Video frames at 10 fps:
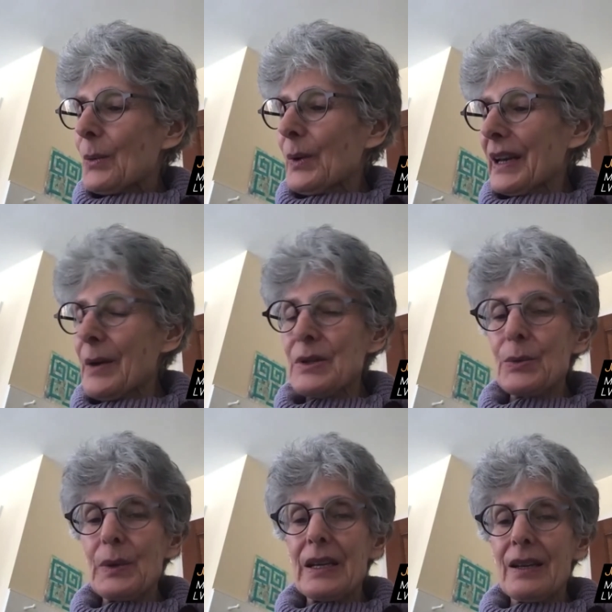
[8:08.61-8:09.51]
when I was
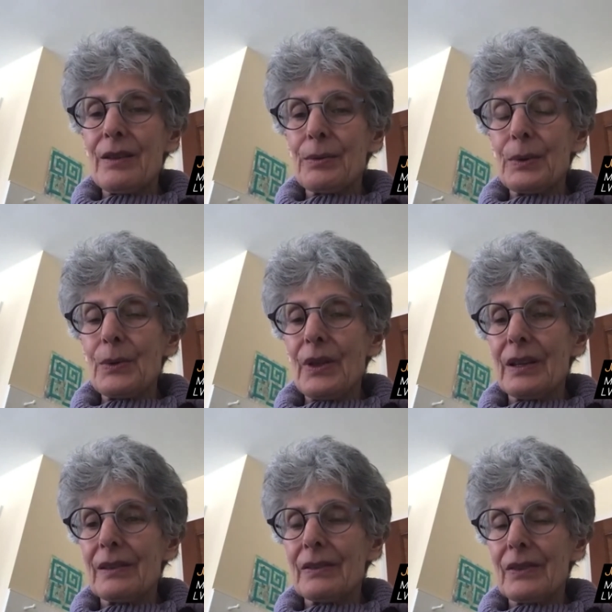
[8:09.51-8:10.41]
reading through
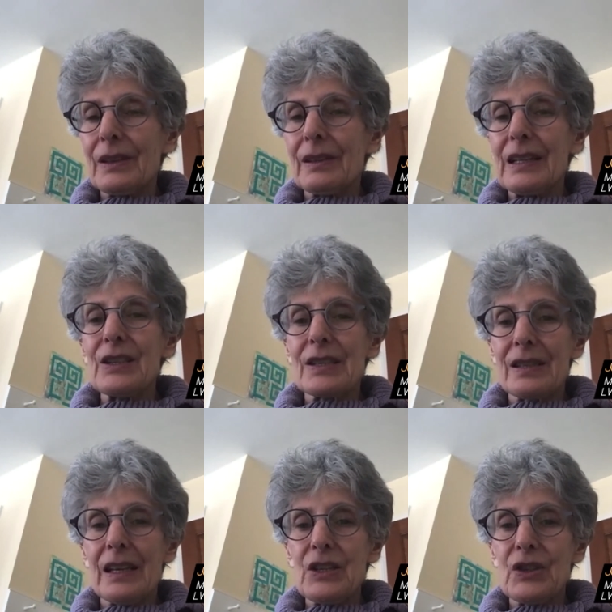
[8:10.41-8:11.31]
the, the
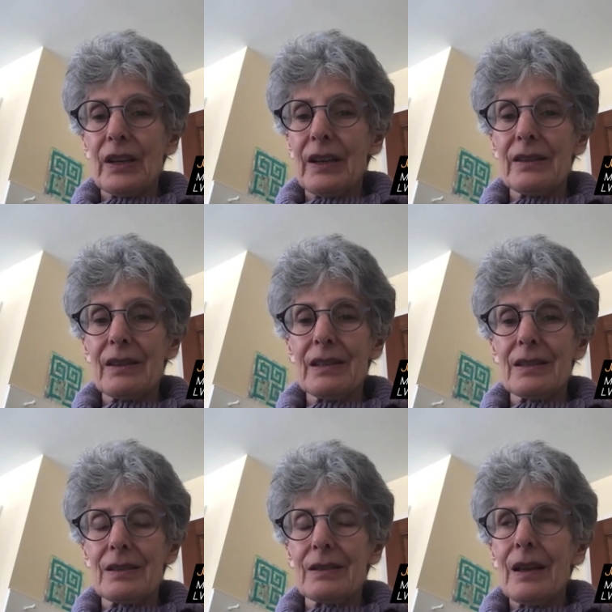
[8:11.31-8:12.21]
legislation, and
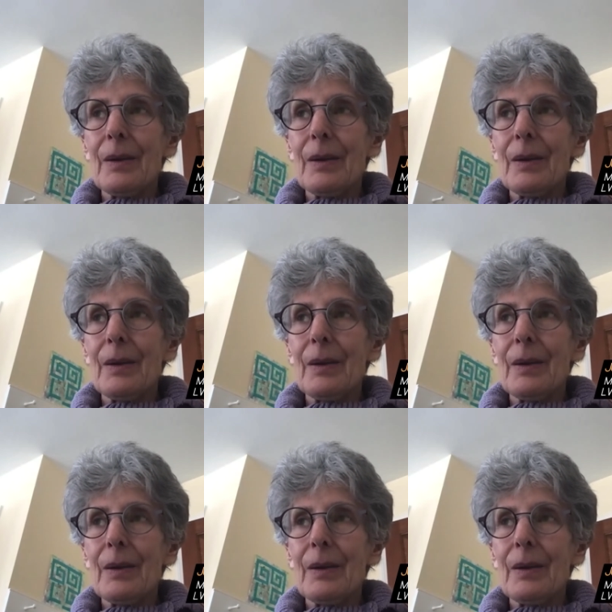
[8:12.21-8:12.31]
this,